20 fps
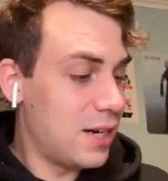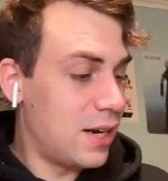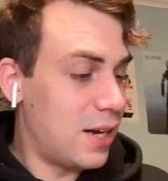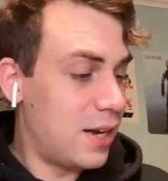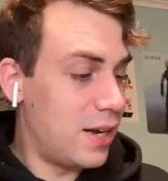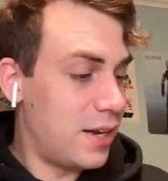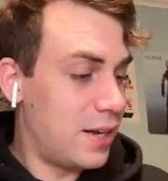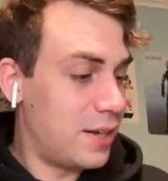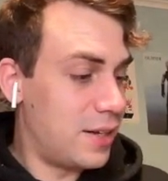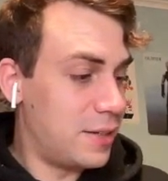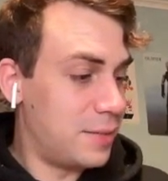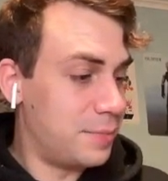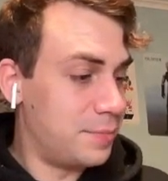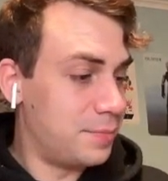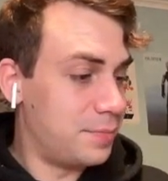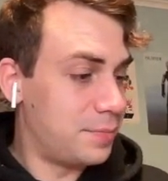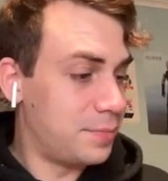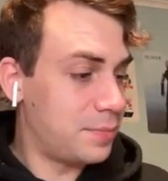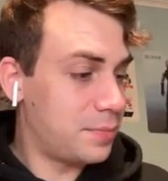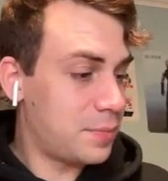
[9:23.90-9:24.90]

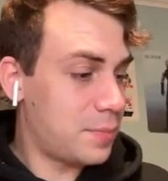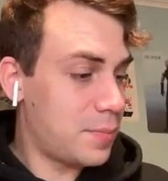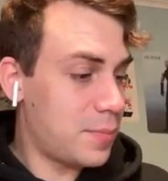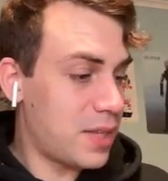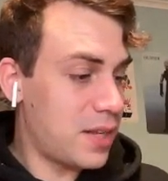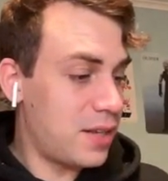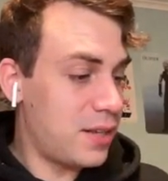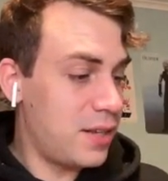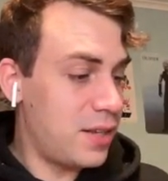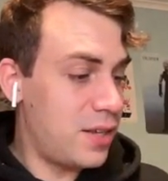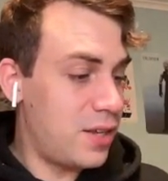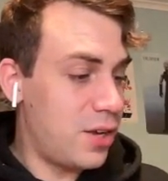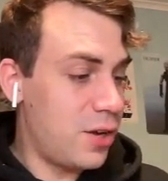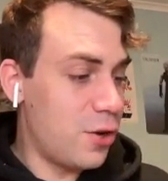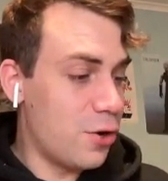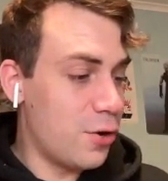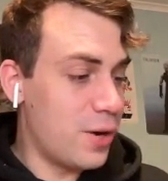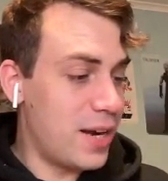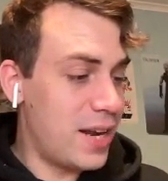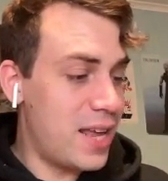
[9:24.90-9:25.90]
Um,
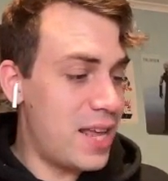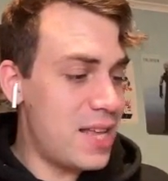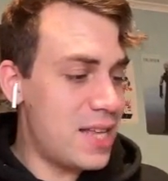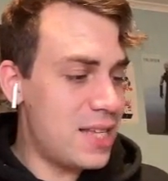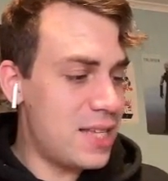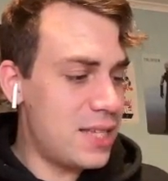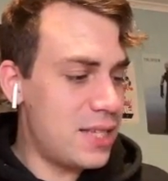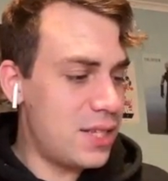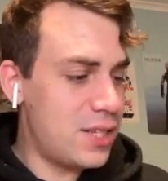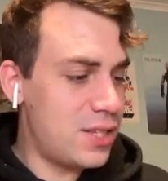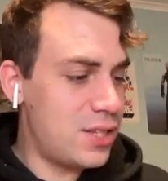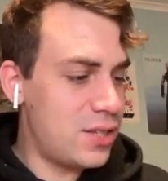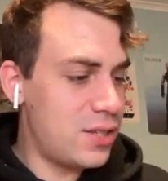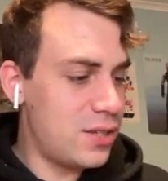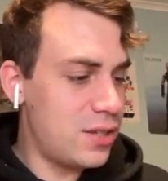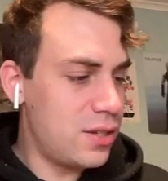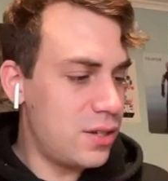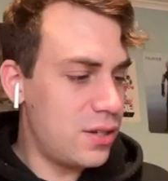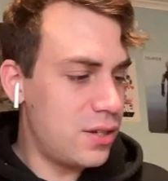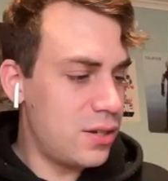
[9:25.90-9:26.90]
here it is.
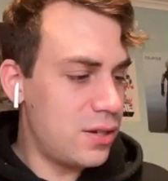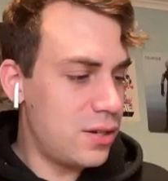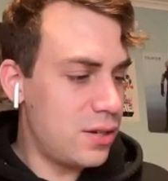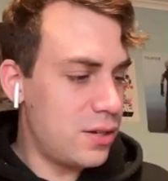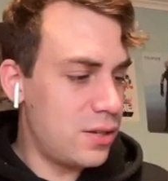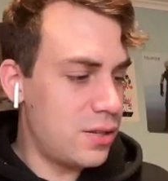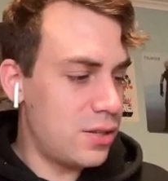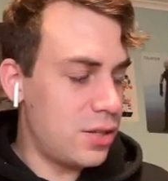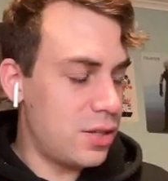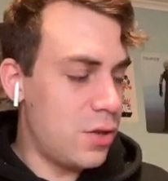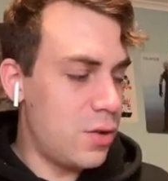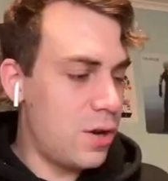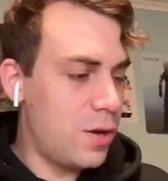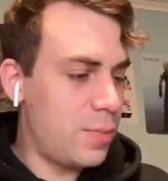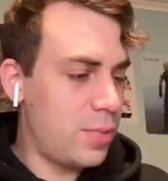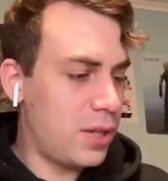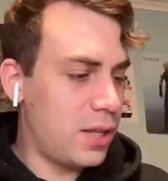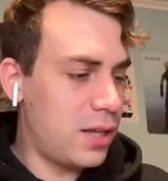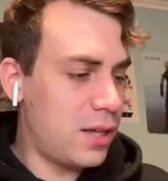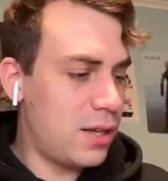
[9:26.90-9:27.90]
The unit
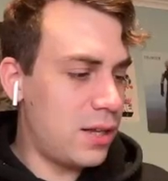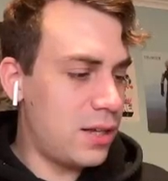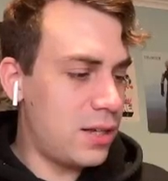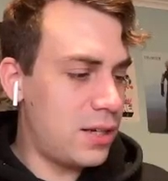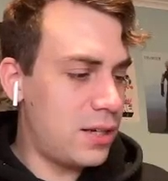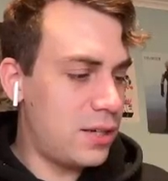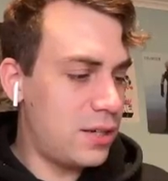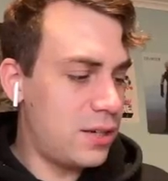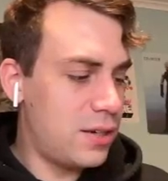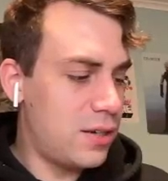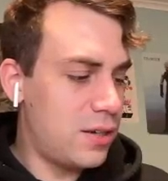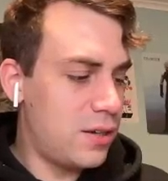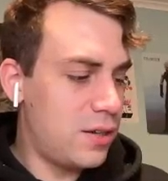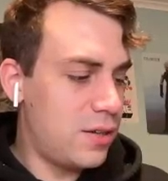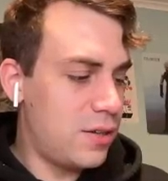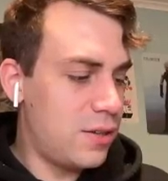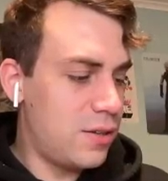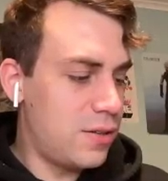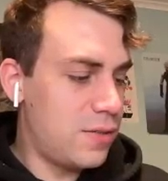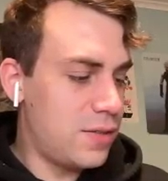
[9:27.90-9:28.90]
block.
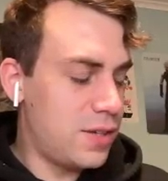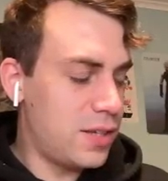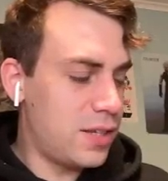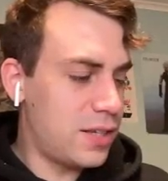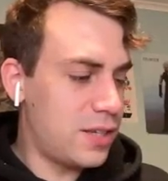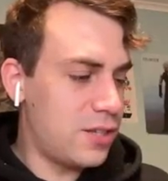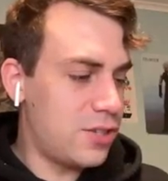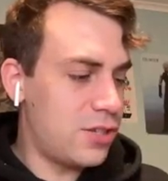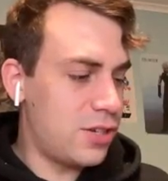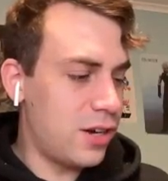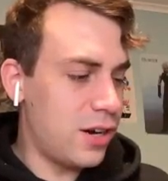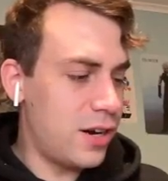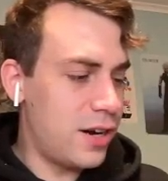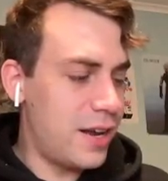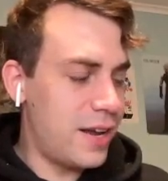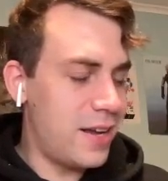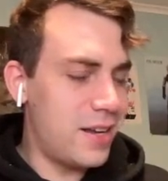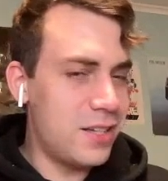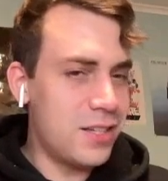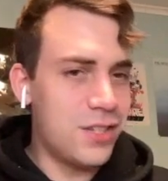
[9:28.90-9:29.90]
Felix's turn
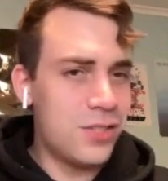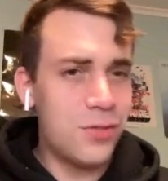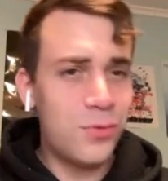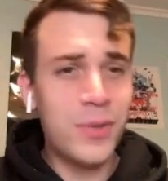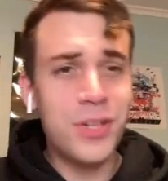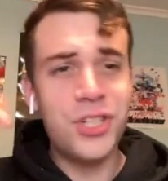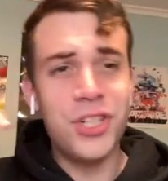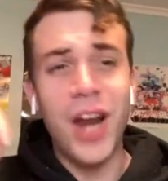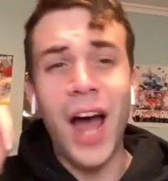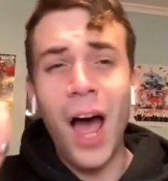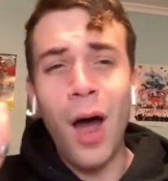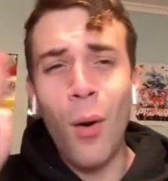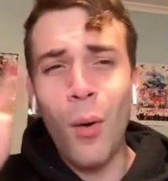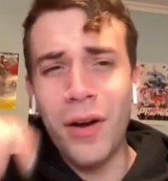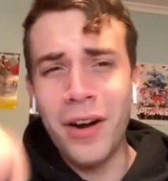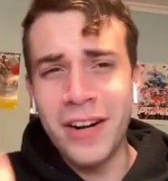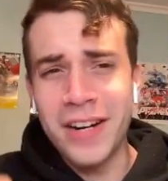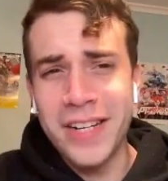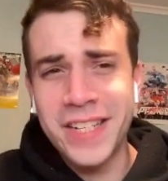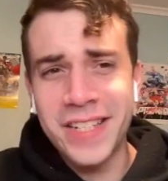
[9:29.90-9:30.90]
ends, which I
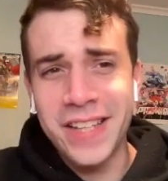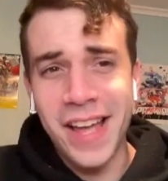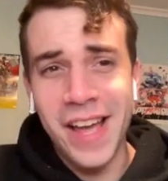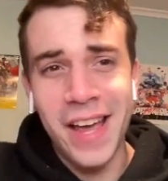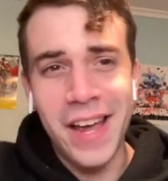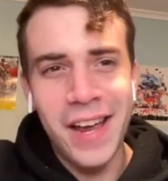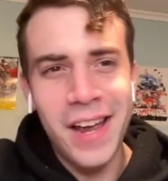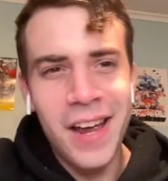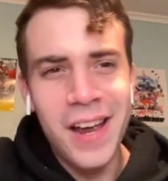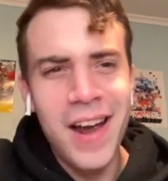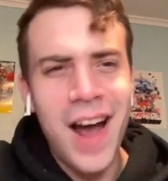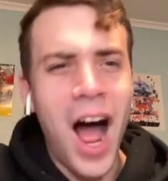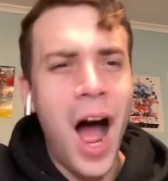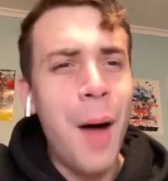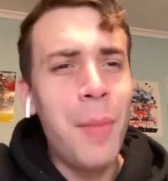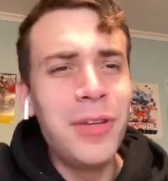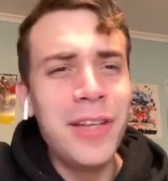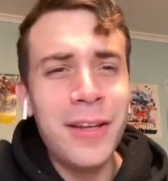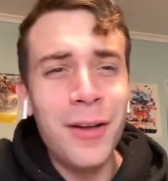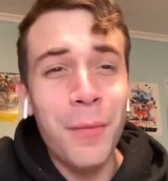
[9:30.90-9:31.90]
wanted to say,
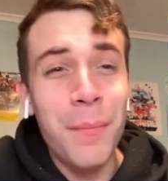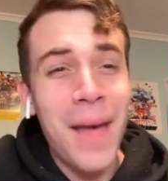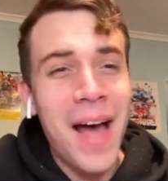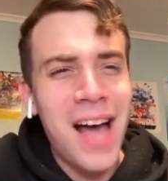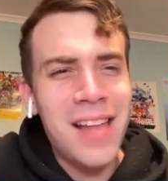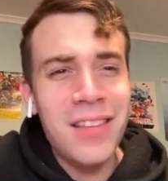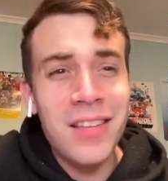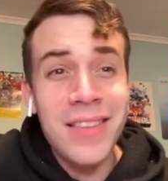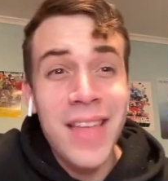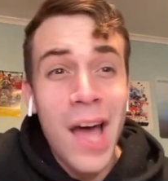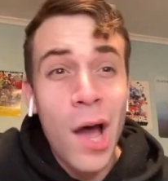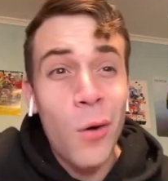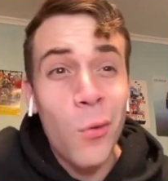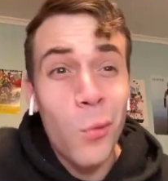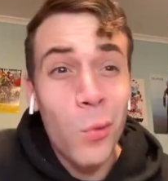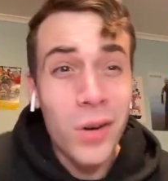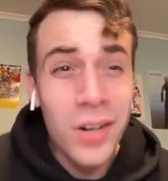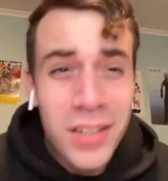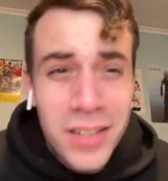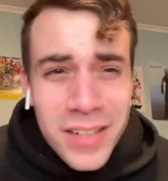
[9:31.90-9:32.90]
I'm a little mad that that
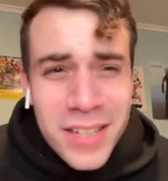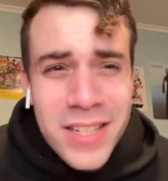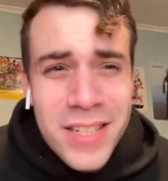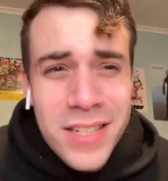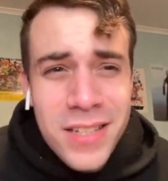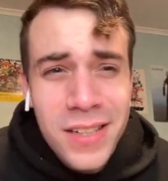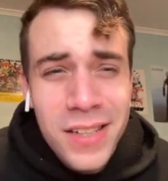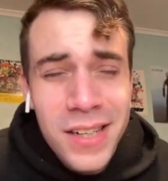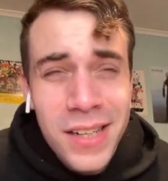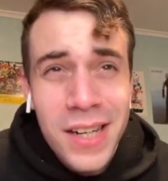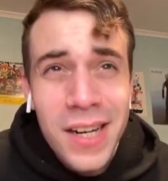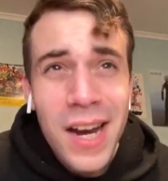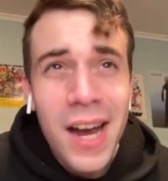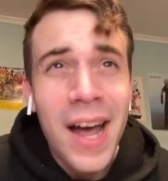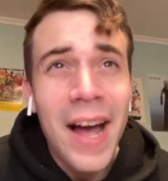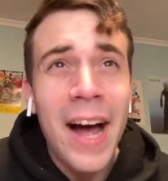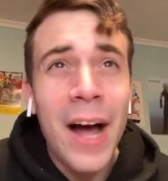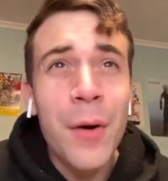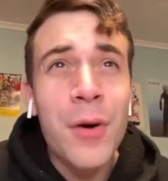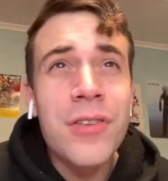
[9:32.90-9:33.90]
works.
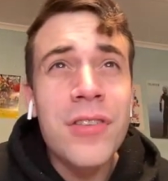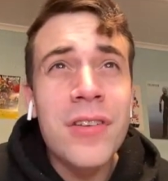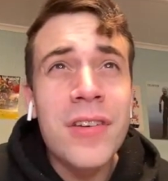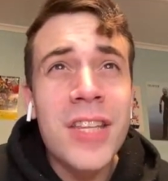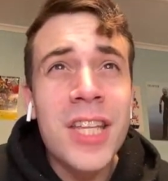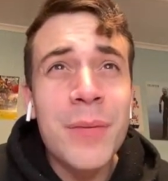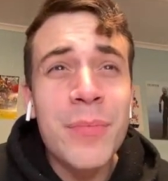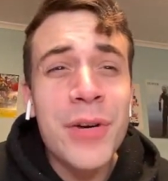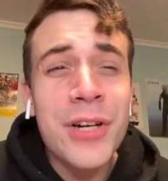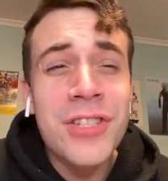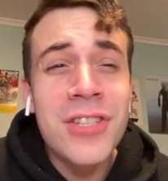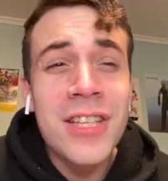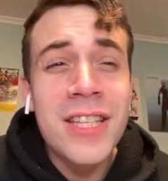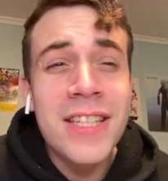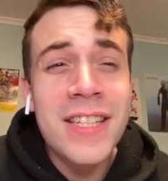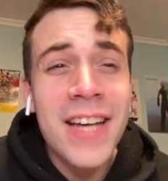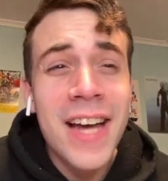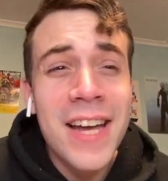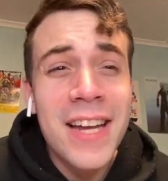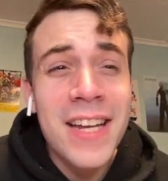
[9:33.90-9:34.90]
I was under the impression that this
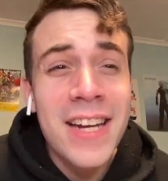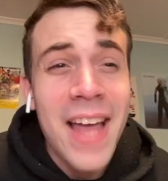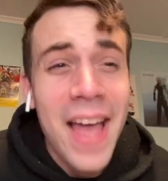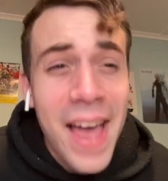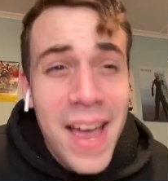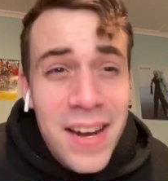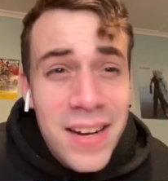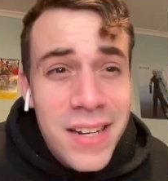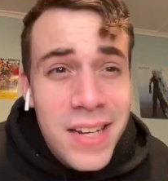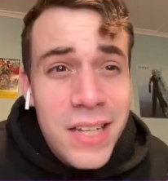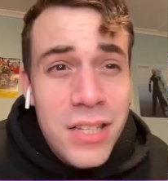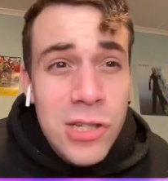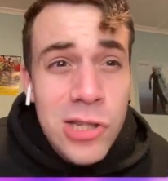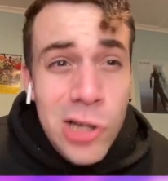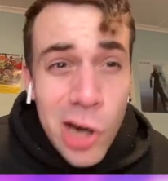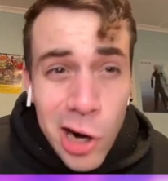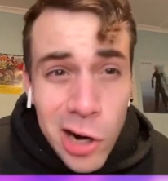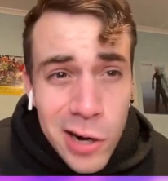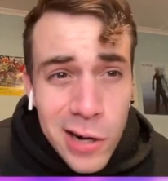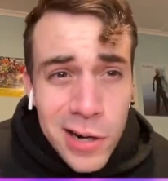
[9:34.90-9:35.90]
guy could end his
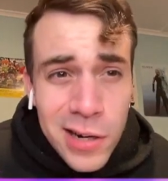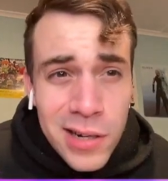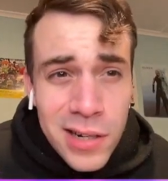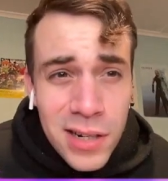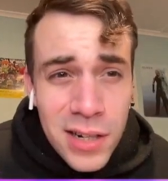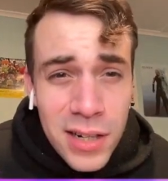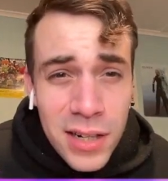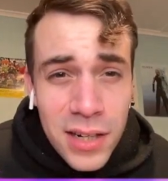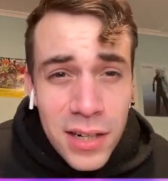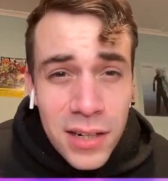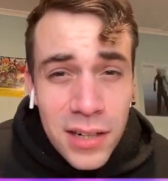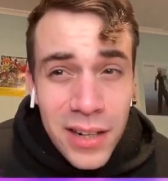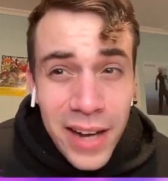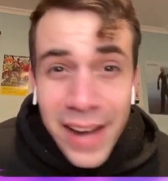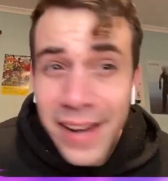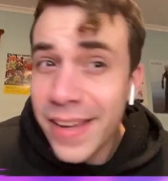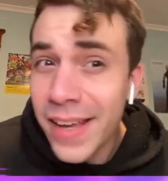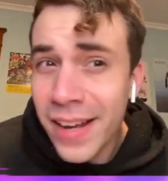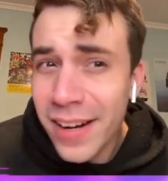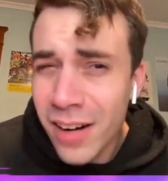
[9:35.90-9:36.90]
turn
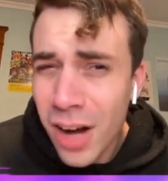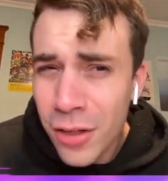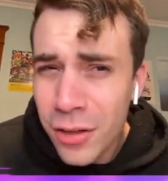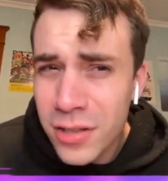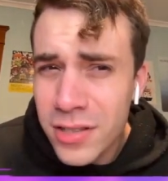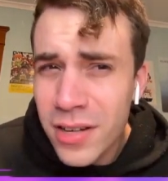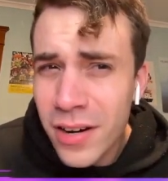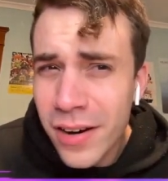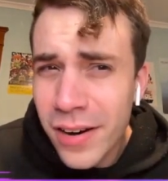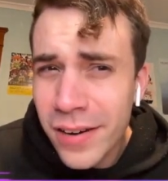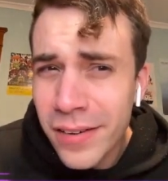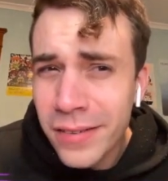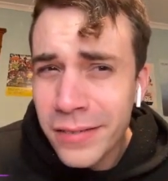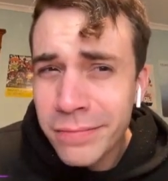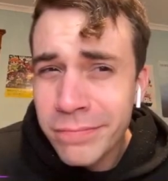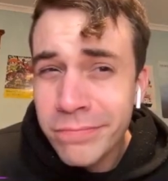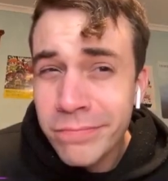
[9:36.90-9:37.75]
and get another turn.